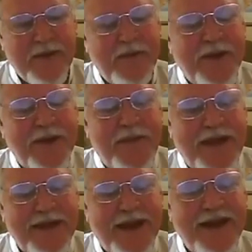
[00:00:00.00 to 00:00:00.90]
but
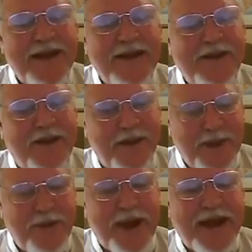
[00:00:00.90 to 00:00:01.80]
mankind is going to be
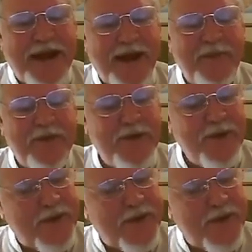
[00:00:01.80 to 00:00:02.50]
waking up to